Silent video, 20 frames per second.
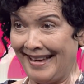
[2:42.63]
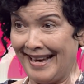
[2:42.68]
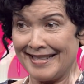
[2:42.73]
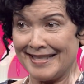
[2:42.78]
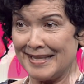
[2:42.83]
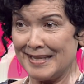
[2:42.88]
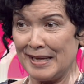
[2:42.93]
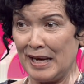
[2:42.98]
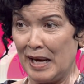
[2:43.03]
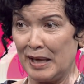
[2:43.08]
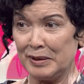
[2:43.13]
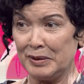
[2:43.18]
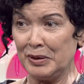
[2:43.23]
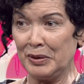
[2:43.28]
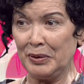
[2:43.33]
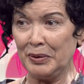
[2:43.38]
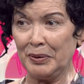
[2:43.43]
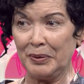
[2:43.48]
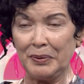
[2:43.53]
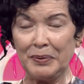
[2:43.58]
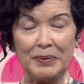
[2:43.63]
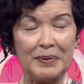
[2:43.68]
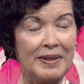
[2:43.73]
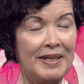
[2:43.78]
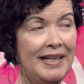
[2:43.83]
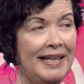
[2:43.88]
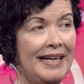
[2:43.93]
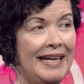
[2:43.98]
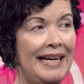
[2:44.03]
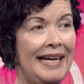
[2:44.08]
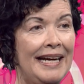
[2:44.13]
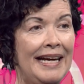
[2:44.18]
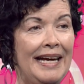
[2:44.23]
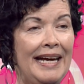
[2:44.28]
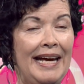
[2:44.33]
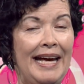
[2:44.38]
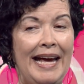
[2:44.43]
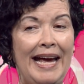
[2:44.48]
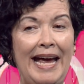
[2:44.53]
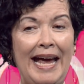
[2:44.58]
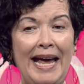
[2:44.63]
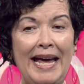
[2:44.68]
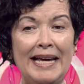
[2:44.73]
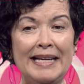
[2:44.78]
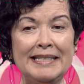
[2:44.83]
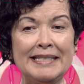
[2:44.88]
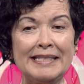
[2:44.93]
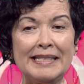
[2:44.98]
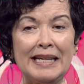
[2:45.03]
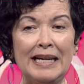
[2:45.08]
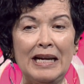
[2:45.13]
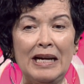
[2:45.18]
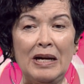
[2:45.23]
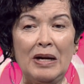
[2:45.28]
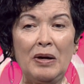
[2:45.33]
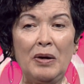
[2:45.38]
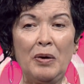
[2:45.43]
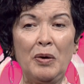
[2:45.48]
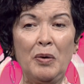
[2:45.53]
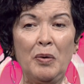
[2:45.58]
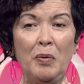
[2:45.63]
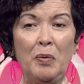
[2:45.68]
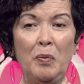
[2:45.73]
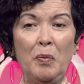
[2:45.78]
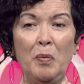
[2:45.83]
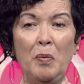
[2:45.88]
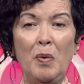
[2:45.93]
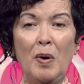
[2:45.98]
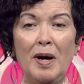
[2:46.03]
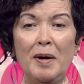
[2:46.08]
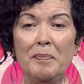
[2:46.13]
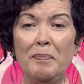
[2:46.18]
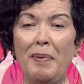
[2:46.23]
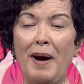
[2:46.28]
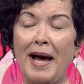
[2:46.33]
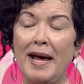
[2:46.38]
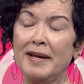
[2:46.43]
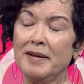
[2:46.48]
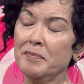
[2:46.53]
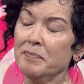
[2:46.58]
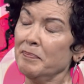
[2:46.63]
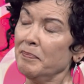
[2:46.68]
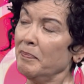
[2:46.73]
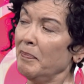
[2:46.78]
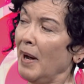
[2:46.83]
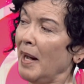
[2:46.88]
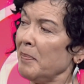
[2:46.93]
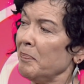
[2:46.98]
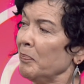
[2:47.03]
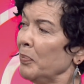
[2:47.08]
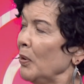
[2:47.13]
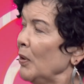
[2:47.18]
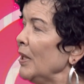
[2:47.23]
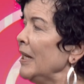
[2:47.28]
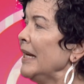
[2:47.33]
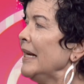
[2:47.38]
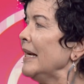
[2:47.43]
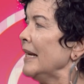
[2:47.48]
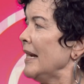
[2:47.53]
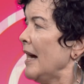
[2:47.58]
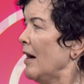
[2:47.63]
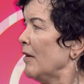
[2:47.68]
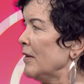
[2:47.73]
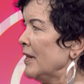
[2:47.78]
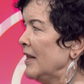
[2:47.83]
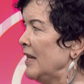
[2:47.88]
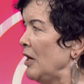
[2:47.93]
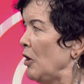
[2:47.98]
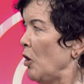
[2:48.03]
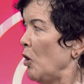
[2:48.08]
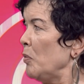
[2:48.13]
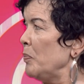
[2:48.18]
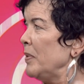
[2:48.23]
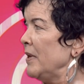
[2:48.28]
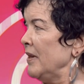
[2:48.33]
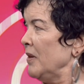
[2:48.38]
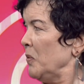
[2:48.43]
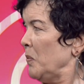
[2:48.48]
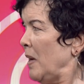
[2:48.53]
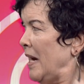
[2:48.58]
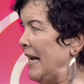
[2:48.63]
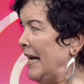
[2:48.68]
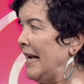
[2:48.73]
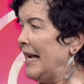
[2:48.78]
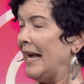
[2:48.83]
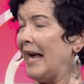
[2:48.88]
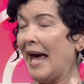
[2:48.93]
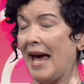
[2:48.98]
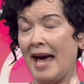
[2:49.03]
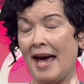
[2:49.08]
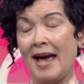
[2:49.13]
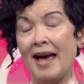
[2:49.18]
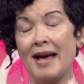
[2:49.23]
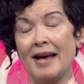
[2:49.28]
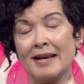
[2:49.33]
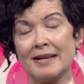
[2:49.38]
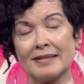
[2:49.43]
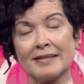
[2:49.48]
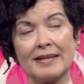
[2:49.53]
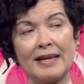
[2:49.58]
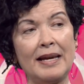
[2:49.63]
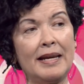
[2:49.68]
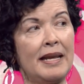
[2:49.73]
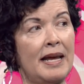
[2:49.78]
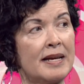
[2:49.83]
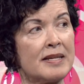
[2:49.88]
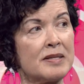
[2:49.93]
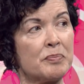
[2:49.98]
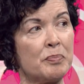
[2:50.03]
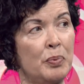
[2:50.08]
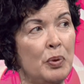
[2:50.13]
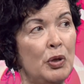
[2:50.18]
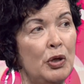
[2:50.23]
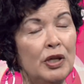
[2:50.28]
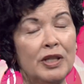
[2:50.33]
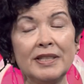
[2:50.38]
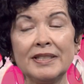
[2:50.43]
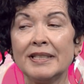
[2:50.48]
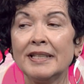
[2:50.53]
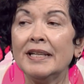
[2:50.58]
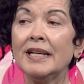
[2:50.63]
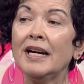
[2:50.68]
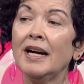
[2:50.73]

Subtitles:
That's not new. And what by putting it out in the open the way he has, it has put